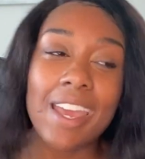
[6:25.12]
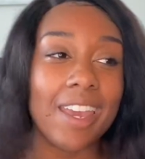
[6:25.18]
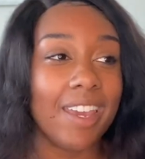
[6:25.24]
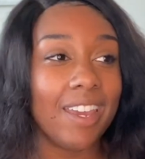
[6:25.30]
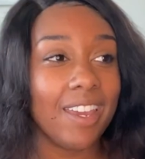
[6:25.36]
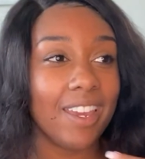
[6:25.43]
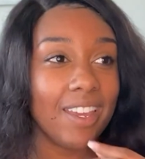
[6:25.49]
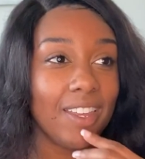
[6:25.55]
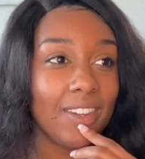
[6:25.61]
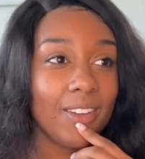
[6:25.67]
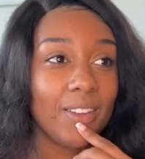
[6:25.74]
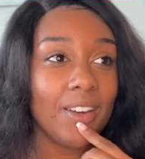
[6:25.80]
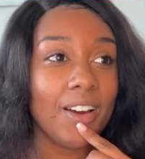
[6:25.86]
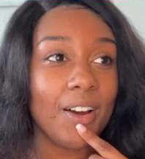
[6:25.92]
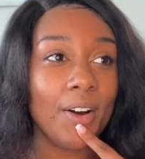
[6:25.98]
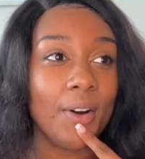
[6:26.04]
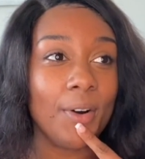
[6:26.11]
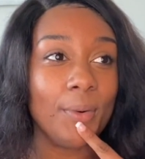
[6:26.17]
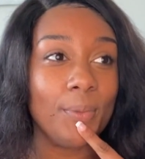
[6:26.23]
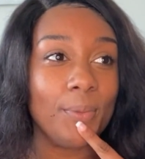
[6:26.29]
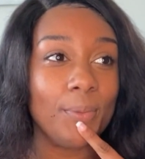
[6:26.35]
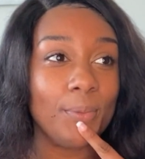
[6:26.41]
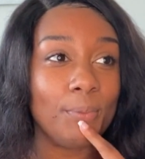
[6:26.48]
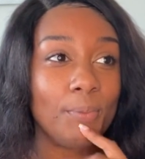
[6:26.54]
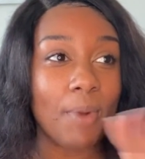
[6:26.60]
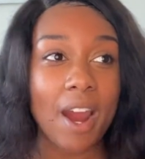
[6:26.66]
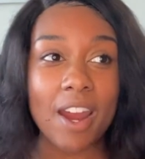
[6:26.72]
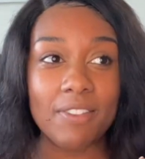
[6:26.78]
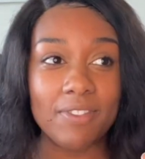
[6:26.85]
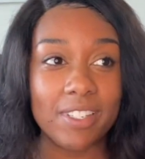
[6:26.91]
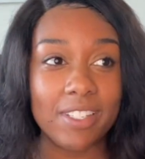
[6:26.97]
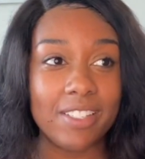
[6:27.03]
And
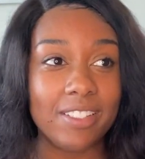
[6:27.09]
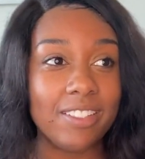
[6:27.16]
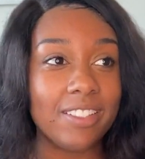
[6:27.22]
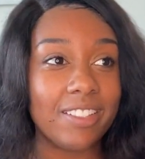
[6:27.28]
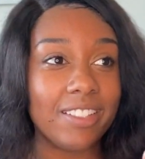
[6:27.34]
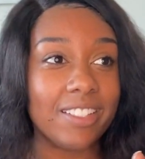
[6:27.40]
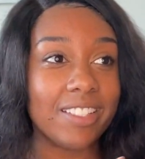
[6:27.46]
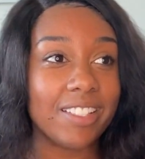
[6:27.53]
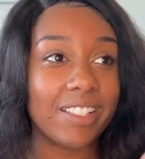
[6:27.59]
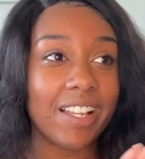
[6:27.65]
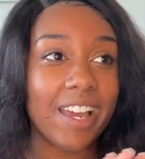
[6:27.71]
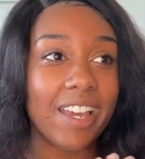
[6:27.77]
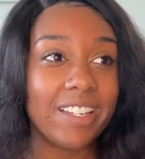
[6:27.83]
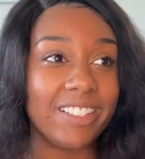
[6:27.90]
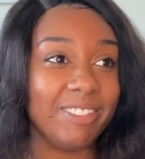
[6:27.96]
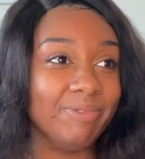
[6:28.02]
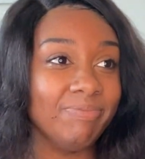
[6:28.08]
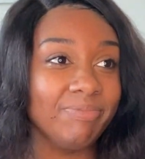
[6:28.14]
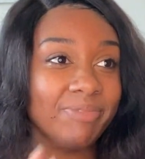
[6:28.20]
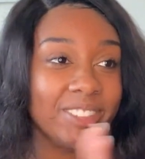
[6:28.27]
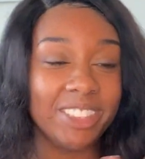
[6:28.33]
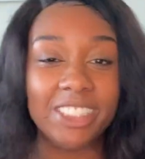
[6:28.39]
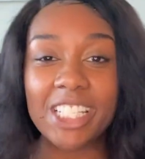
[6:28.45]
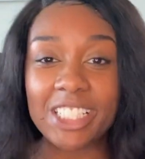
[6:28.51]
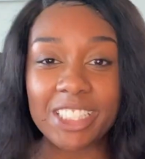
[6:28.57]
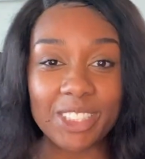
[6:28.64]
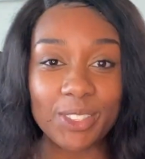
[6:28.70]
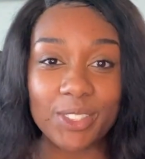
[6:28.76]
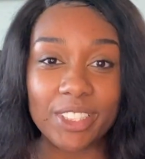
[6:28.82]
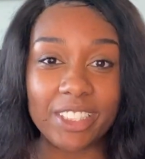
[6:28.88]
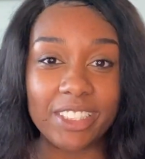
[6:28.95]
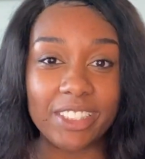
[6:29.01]
Marvin is like
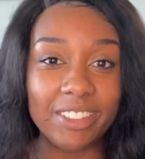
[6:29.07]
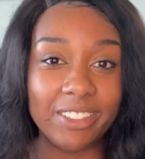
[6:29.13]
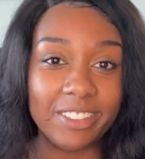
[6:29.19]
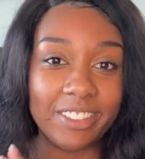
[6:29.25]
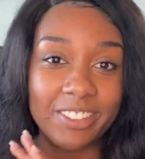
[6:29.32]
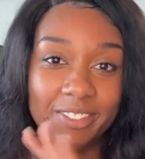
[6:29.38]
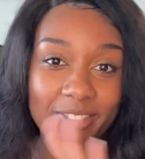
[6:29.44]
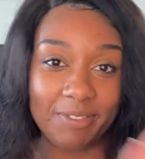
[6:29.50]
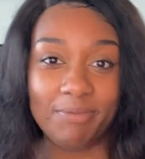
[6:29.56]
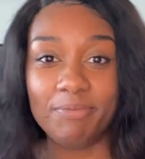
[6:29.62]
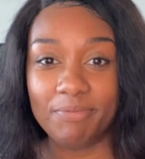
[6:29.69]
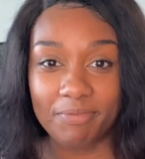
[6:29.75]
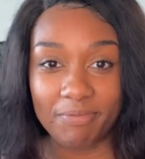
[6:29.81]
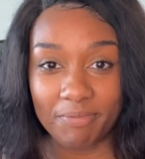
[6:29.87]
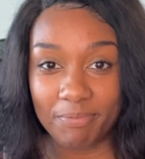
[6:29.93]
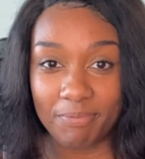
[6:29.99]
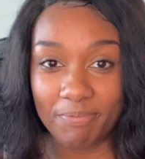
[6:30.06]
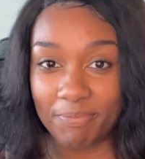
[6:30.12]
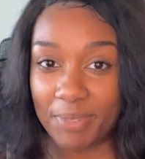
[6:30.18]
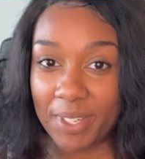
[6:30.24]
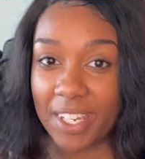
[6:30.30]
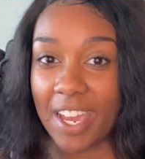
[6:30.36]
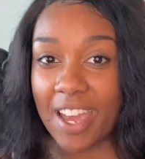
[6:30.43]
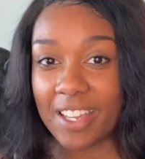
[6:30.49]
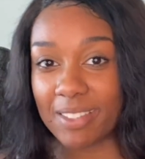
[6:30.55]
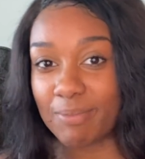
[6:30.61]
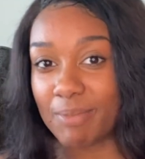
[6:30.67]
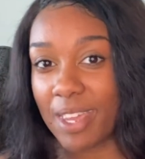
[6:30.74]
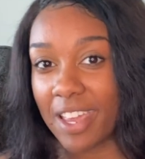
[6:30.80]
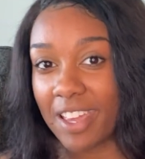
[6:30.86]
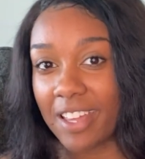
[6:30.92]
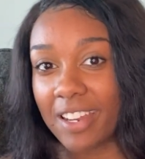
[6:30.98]
6'3", big ass
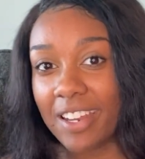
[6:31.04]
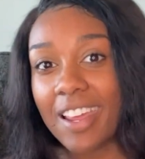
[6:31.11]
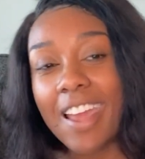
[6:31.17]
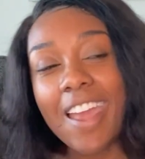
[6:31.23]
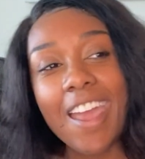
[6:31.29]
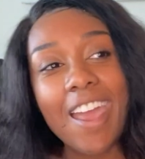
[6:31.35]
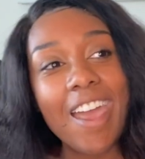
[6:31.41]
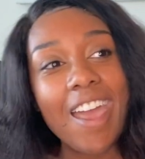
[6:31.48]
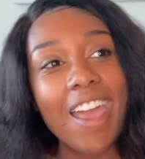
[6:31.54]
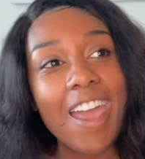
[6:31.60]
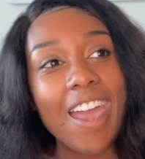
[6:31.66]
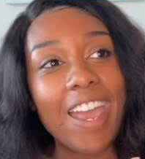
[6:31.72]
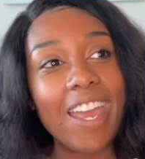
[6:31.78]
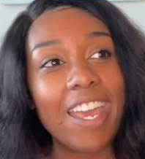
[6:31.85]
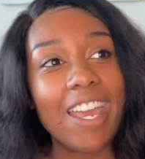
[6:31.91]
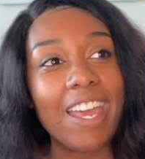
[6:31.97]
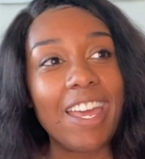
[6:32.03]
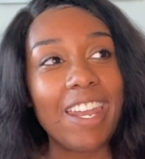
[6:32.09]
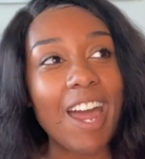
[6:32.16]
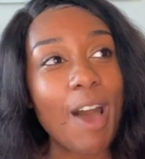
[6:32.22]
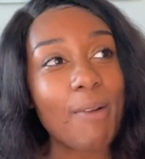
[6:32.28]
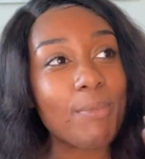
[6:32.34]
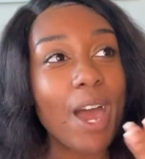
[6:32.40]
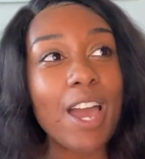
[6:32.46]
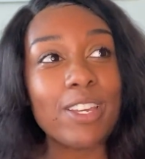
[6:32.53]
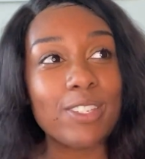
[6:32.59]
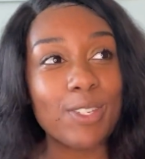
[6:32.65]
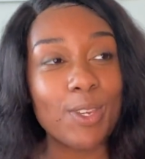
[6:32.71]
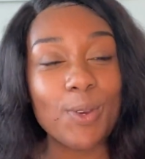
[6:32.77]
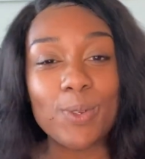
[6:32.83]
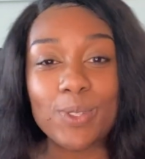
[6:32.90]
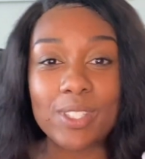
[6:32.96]
man, and I'm not
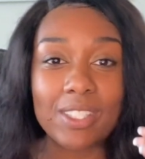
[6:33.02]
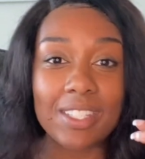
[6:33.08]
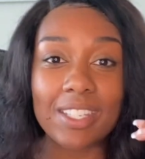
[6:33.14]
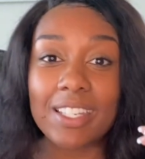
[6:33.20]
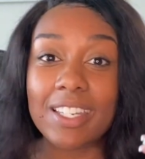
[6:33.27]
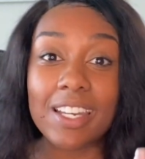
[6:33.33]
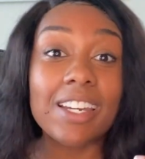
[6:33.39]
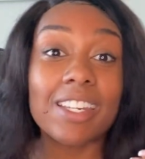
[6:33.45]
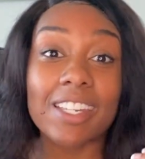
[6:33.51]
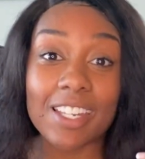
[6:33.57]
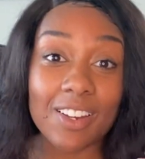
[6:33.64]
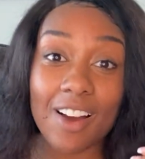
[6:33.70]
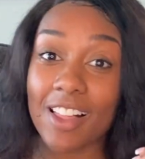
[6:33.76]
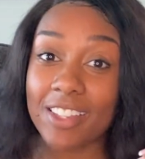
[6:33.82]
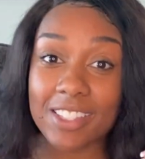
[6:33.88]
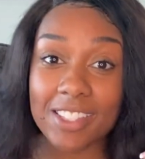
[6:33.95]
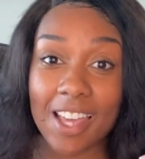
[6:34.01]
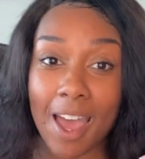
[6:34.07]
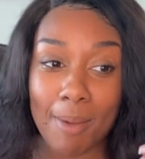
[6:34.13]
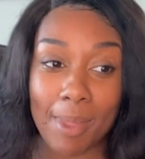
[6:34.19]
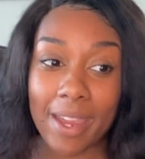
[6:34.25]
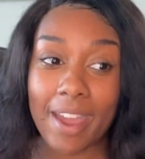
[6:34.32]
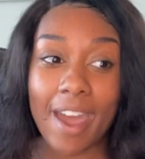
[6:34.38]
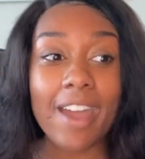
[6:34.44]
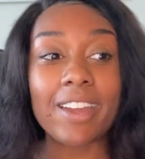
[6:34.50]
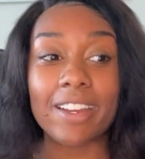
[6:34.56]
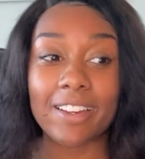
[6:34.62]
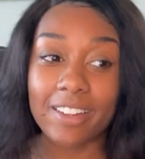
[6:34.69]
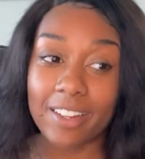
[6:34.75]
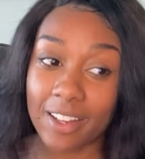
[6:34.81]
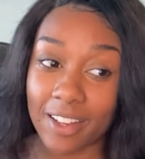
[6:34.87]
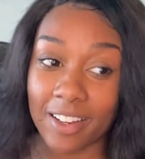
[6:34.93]
used to cooking all the time. Like I
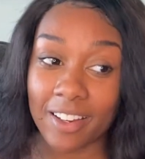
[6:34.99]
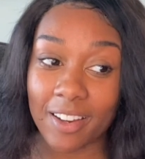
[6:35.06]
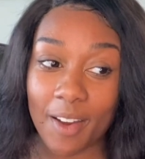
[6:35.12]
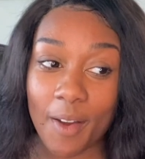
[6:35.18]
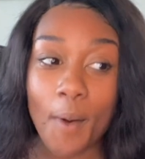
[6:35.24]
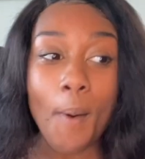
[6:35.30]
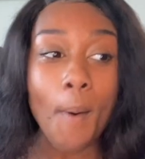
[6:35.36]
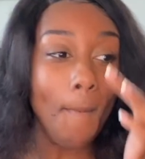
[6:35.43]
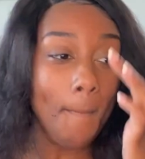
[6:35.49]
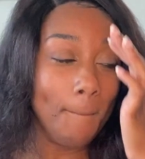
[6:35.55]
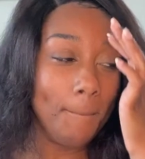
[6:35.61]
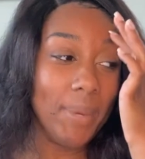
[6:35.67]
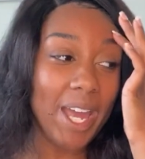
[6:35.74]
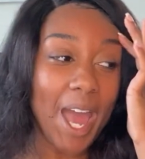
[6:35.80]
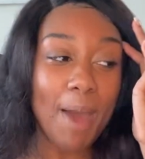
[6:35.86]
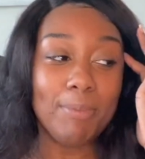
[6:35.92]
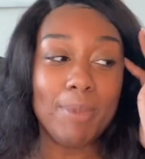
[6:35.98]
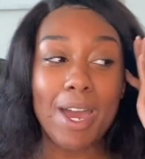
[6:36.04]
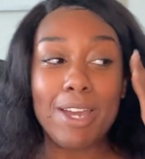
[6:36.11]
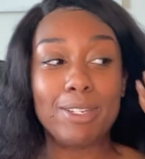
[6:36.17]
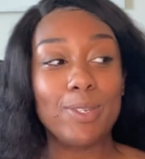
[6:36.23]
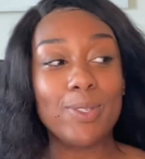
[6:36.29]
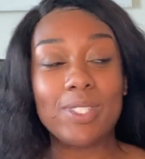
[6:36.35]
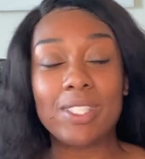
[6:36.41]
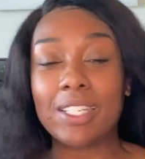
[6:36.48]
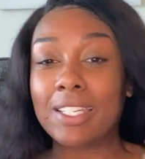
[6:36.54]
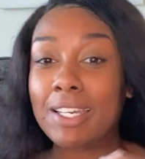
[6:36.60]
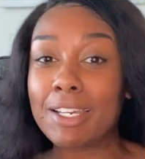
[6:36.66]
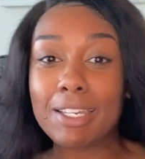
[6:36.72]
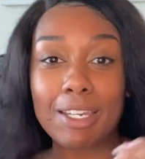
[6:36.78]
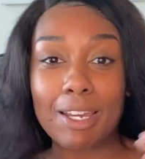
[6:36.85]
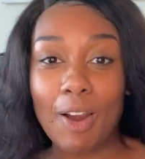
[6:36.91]
can cook, but I'm not used to
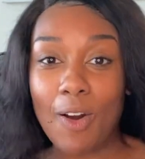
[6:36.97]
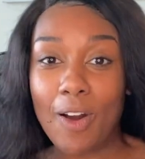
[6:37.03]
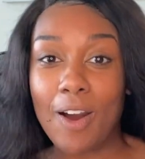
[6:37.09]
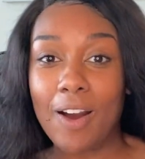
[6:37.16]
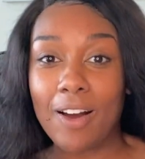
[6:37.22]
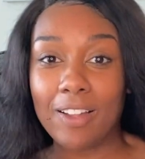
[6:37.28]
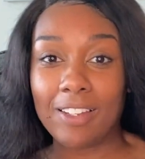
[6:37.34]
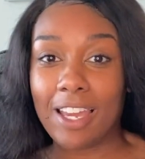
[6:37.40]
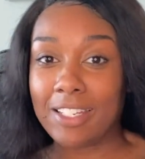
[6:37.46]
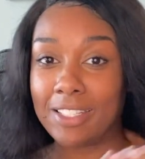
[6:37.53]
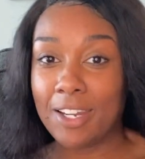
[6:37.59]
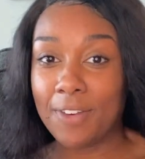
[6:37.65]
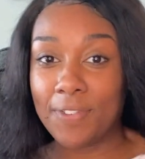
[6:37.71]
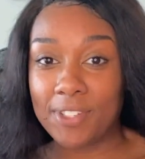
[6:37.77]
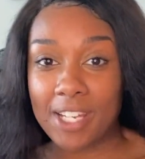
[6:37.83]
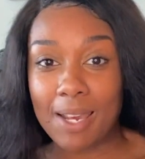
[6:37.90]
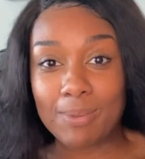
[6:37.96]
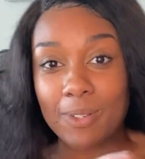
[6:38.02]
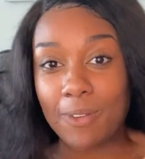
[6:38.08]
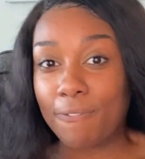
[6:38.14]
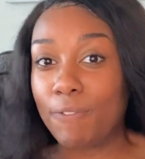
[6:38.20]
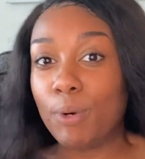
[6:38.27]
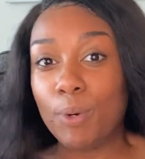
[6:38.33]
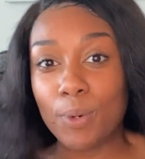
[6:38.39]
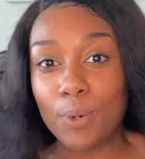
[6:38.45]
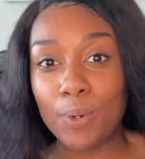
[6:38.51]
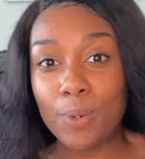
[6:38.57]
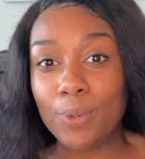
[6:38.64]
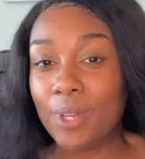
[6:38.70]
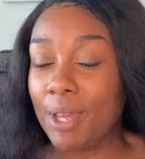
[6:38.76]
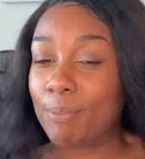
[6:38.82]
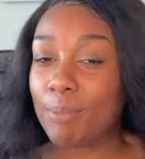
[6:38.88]
cooking all like different types of
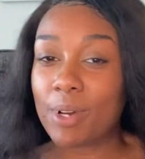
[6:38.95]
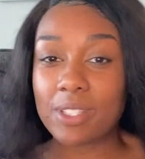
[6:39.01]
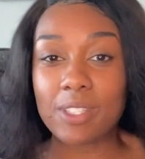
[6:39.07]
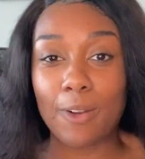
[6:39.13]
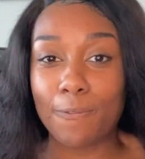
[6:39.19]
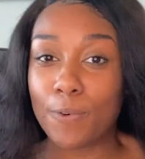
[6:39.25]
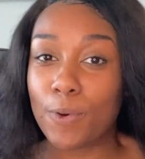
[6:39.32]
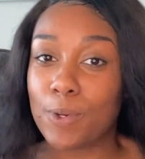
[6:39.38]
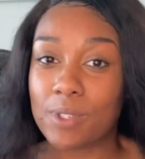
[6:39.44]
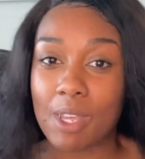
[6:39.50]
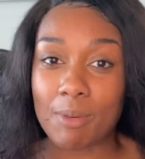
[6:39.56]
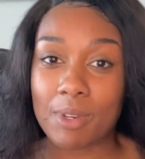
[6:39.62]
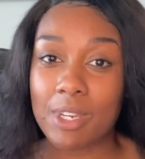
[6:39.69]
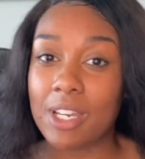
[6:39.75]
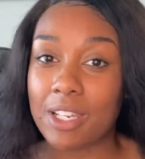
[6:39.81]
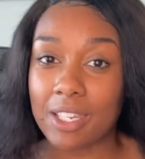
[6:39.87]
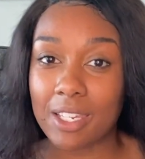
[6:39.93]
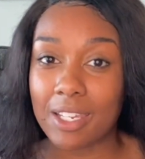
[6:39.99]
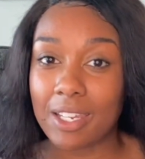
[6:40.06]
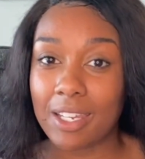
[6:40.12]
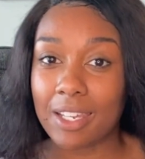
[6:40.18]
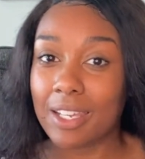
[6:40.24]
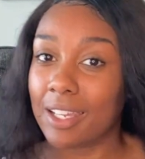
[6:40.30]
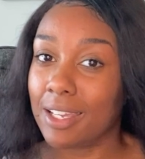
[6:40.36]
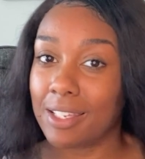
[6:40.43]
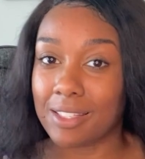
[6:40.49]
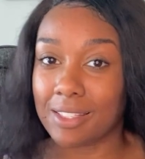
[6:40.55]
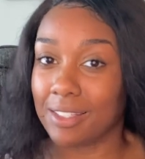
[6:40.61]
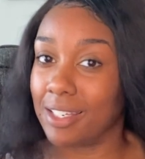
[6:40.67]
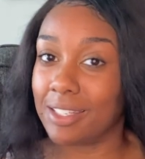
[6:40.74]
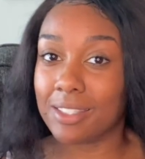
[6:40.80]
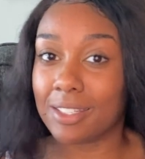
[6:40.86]
food, and most of the foods I'm cooking
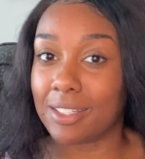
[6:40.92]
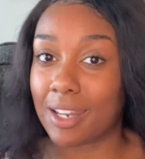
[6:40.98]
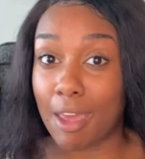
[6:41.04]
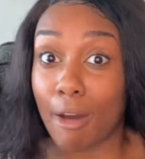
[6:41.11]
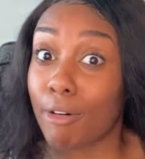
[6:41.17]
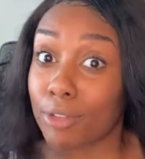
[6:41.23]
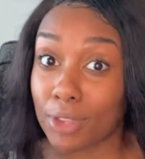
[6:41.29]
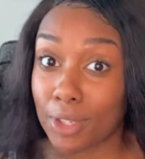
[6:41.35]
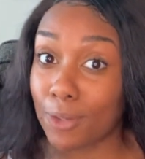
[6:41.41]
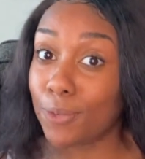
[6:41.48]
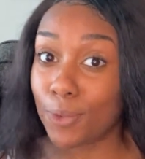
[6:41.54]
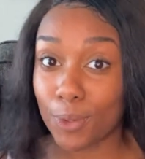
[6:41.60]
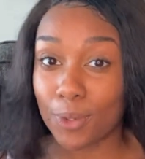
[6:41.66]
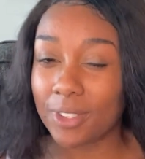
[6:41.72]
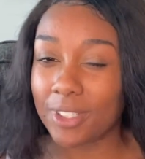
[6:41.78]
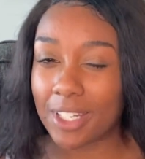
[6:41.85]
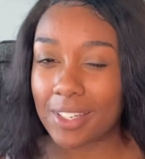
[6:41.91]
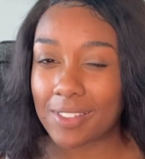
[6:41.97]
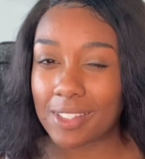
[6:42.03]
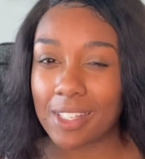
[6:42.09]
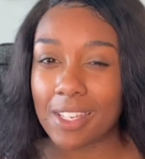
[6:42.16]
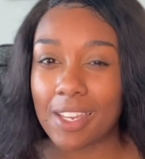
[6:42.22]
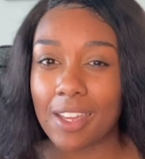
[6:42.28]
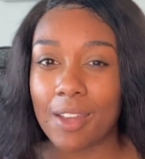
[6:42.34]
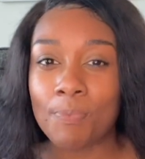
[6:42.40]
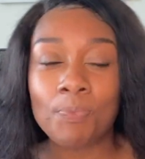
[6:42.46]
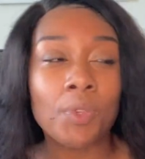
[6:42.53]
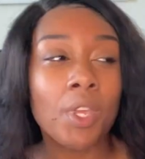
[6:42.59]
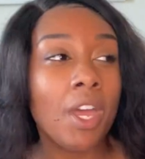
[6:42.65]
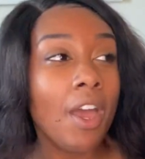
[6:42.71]
isn't healthy food, you know what I'm saying?